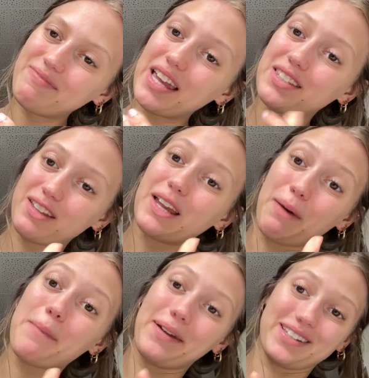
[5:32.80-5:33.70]
it's, like,
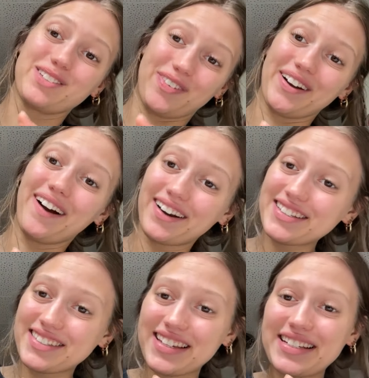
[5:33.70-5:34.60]
my biggest fear,
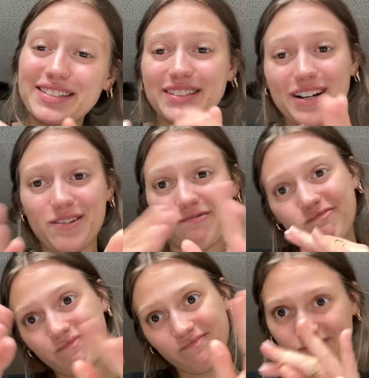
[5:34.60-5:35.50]
honestly. So
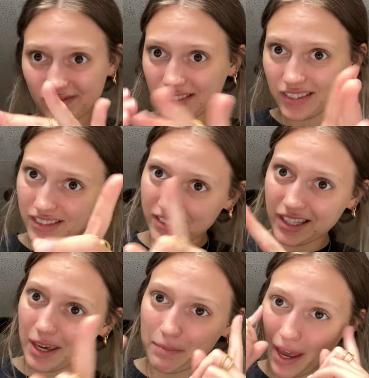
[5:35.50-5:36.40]

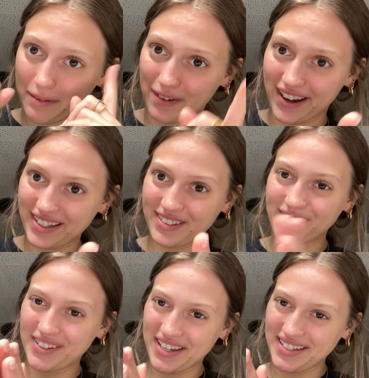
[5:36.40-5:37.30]
keep that in
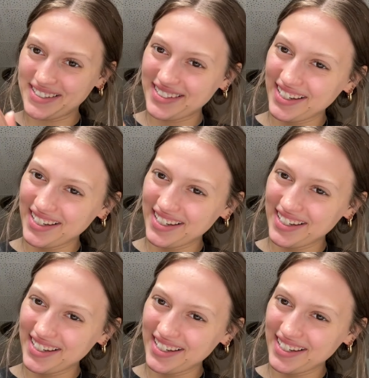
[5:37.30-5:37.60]
mind, please.